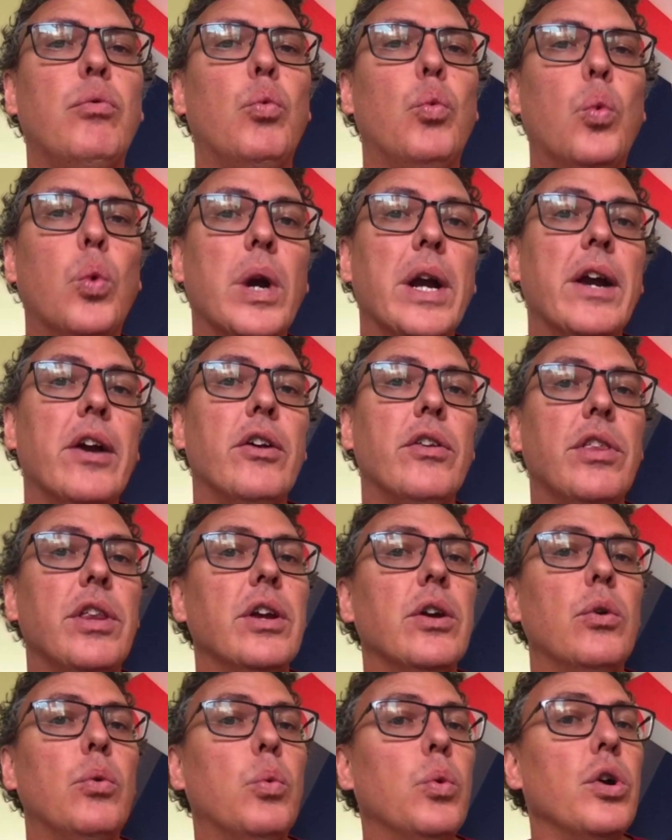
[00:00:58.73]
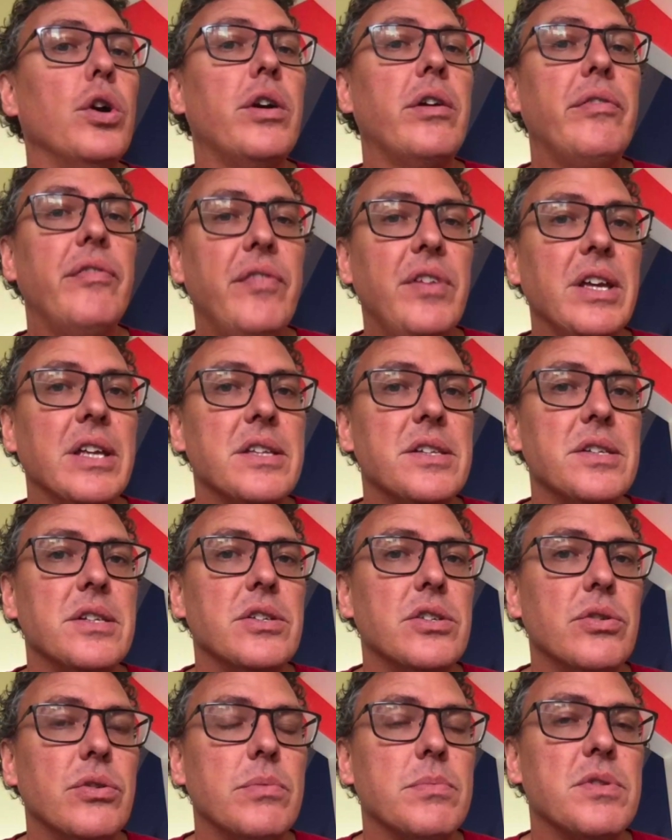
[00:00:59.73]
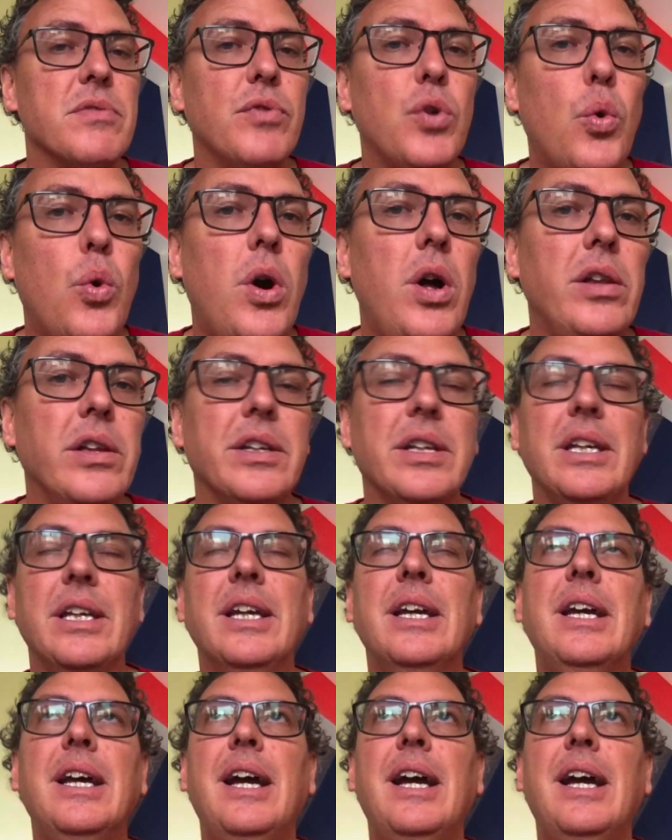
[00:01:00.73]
where their work fits in terms of quality.